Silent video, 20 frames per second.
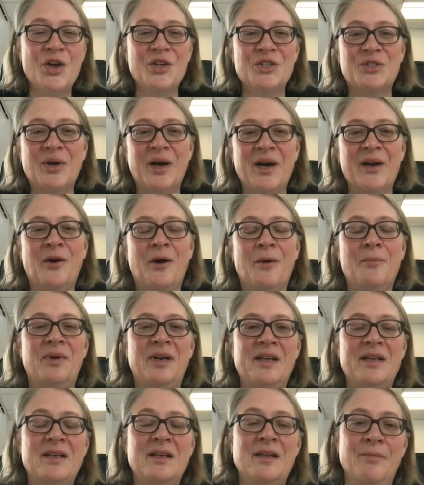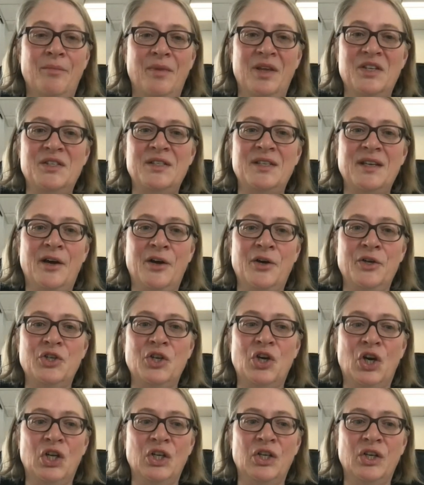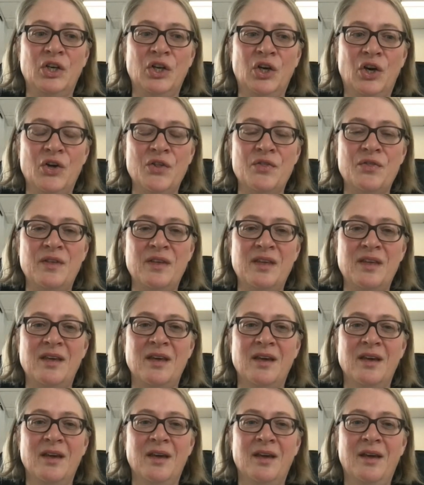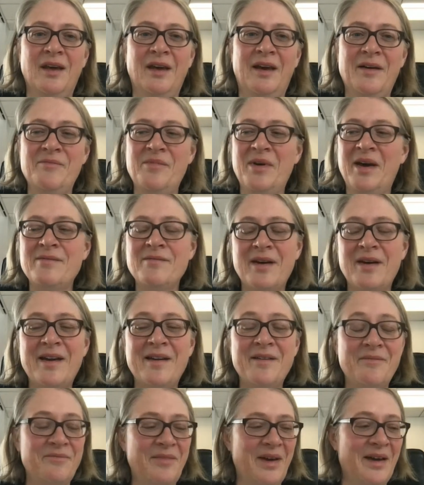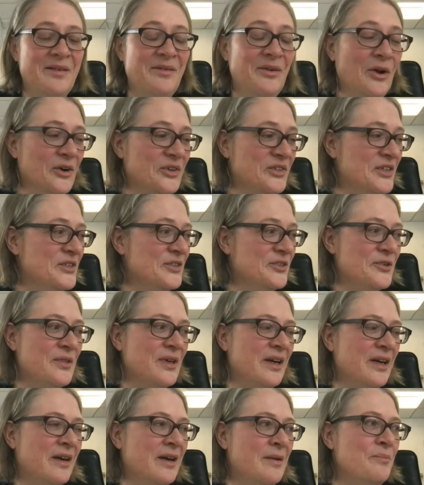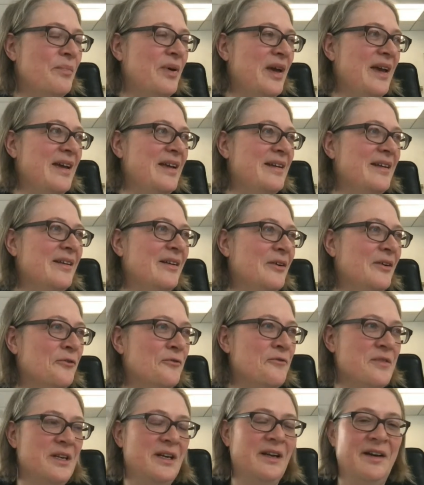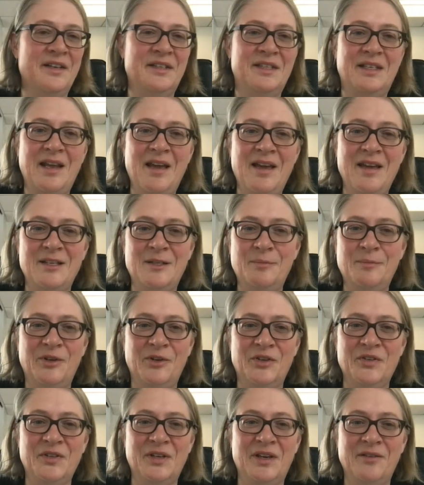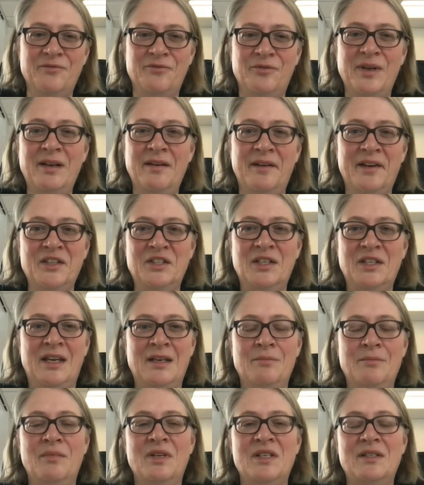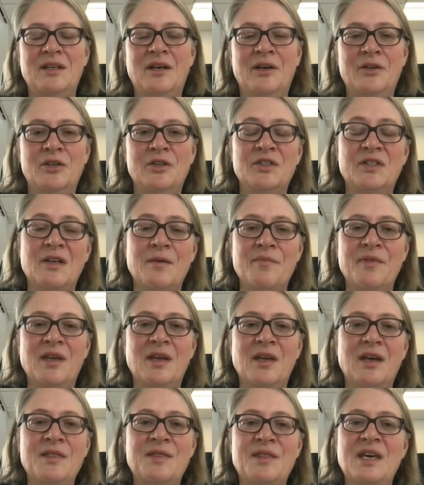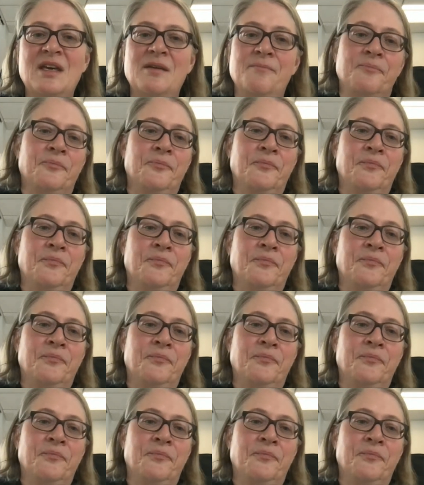so I completely missed out on the. I looked into their campaign over the last days because I realized I had missed out on something, and they